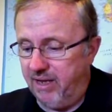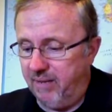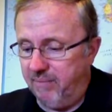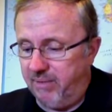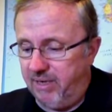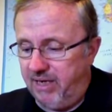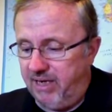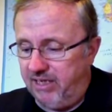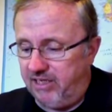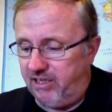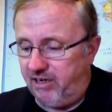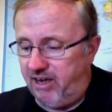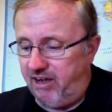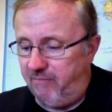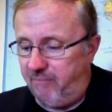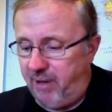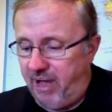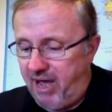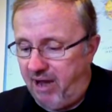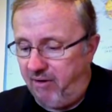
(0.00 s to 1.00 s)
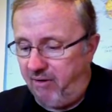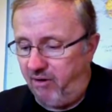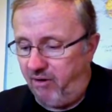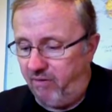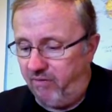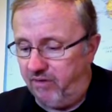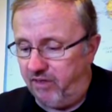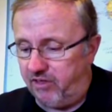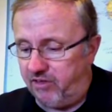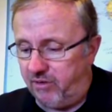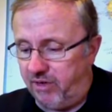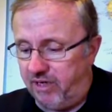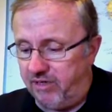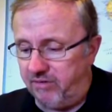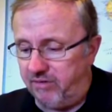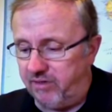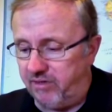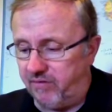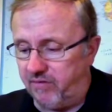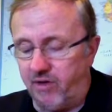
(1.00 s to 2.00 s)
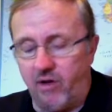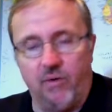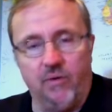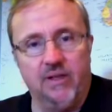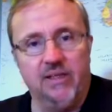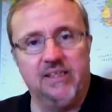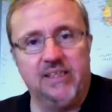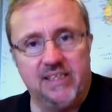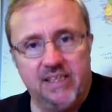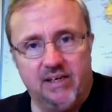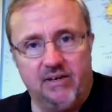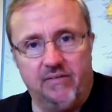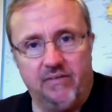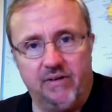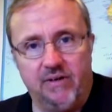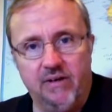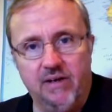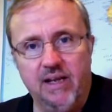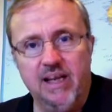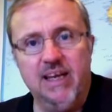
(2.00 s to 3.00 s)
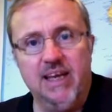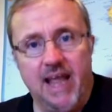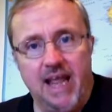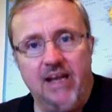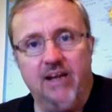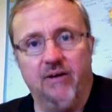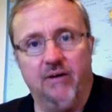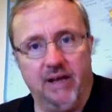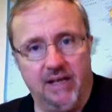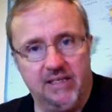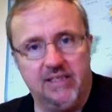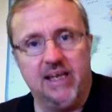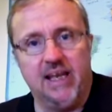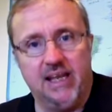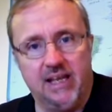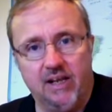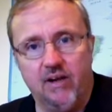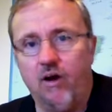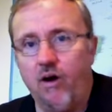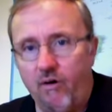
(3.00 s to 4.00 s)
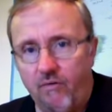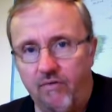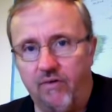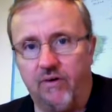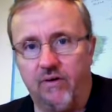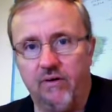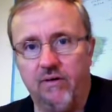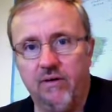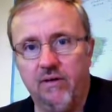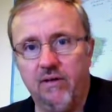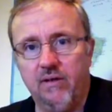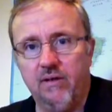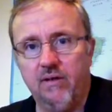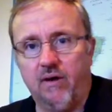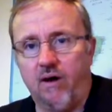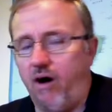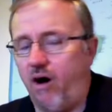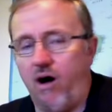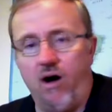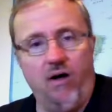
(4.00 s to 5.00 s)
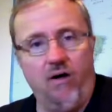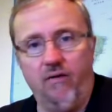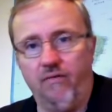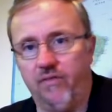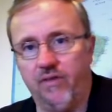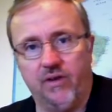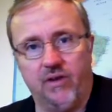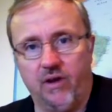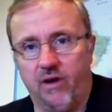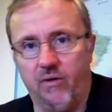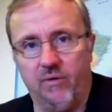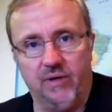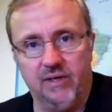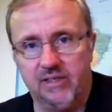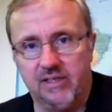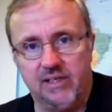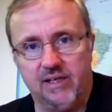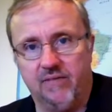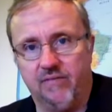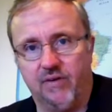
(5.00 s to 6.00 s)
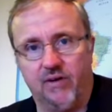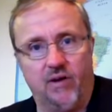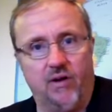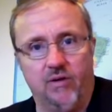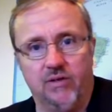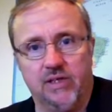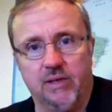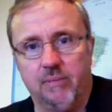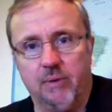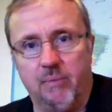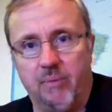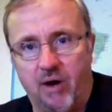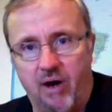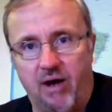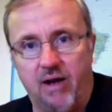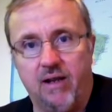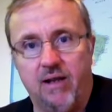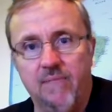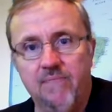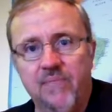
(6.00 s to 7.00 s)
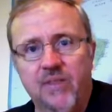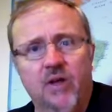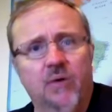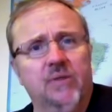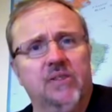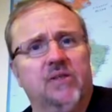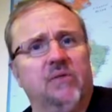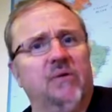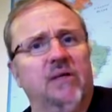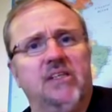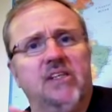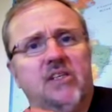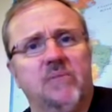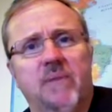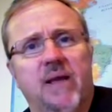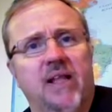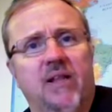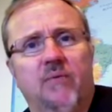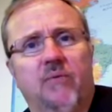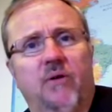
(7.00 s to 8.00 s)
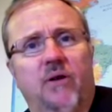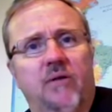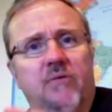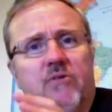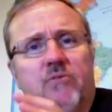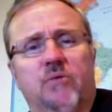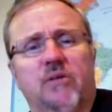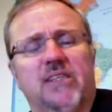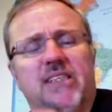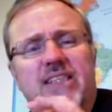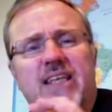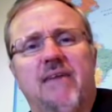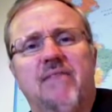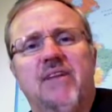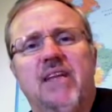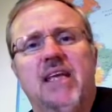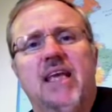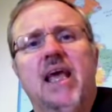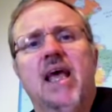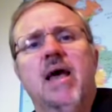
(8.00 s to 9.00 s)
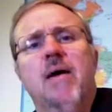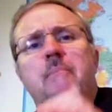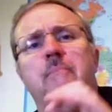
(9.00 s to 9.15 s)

But he shall have power over the treasures of gold and silver. NATO has taken over all the gold and silver of Hosni Mubarak, who is the richest man in the world. He was worth 70